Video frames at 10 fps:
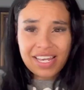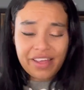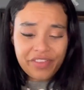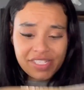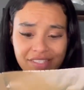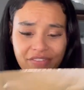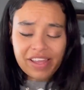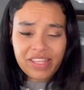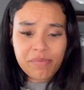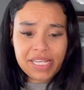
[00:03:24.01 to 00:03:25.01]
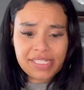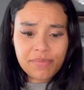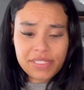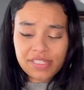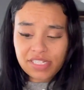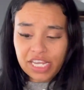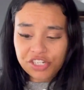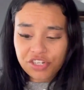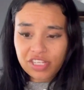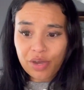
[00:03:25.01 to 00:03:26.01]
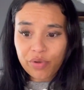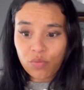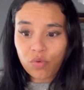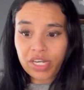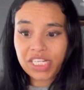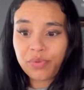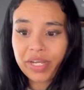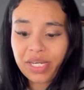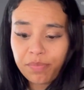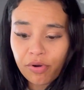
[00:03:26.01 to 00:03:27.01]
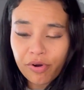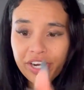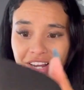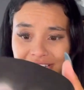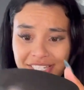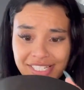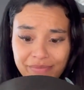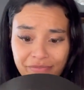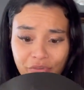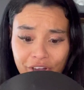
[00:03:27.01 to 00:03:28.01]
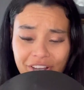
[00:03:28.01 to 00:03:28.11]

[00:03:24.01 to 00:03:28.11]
Now that it's finally mixed up into the texture that we wanted, we're gonna pour it onto some foil.